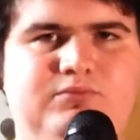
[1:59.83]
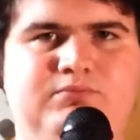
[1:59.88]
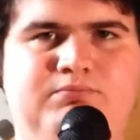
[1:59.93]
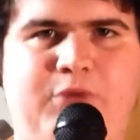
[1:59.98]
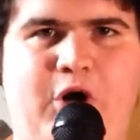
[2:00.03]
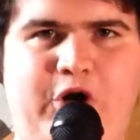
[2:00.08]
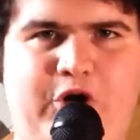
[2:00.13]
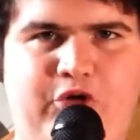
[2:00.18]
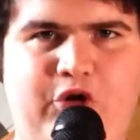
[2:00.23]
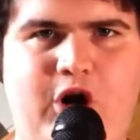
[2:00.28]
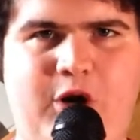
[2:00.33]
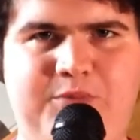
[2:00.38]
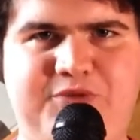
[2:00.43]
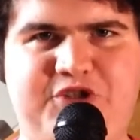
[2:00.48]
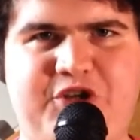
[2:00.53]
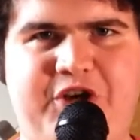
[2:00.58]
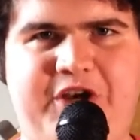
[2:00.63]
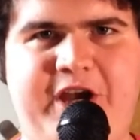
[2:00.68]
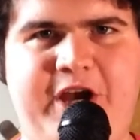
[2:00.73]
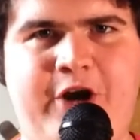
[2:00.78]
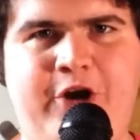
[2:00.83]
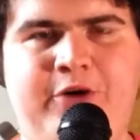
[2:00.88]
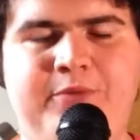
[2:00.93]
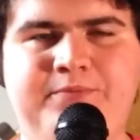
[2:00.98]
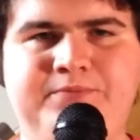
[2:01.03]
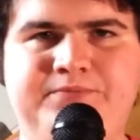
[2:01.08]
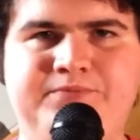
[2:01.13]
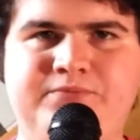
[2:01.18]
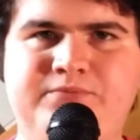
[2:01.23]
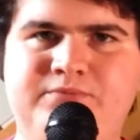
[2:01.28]
Mark Robson here,
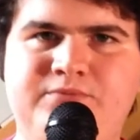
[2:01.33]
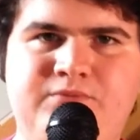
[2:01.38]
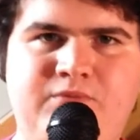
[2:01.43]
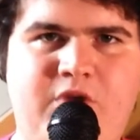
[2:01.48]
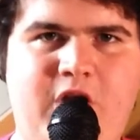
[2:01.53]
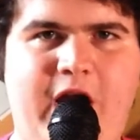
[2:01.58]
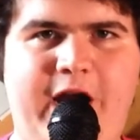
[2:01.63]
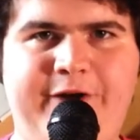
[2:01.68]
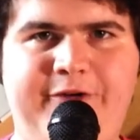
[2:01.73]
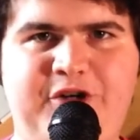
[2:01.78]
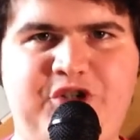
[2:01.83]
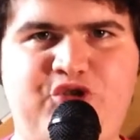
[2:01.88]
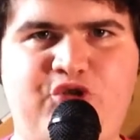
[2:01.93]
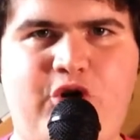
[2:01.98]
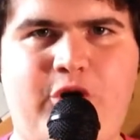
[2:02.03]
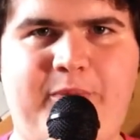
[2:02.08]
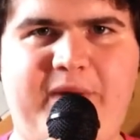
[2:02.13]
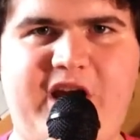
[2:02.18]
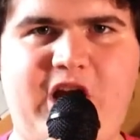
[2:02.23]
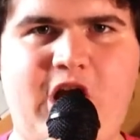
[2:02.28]
Irish rugby